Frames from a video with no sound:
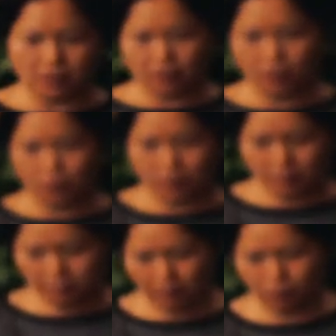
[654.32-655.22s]

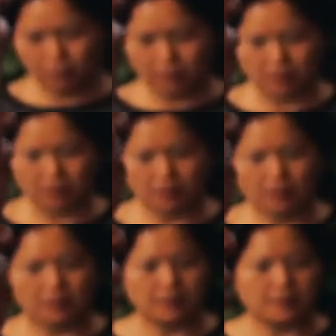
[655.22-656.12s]

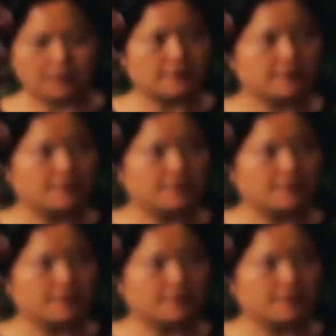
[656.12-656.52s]
[no speech]